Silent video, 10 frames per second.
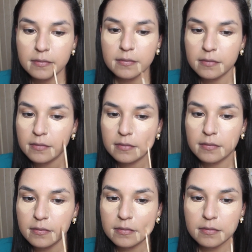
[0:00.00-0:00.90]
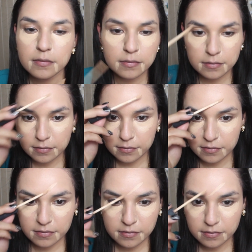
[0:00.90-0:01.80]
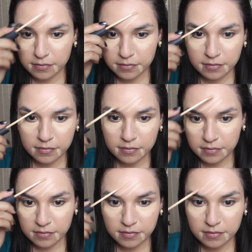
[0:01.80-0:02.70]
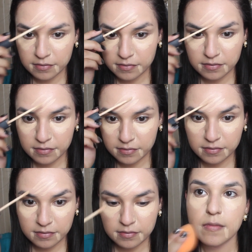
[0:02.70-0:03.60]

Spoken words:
Nothing is said.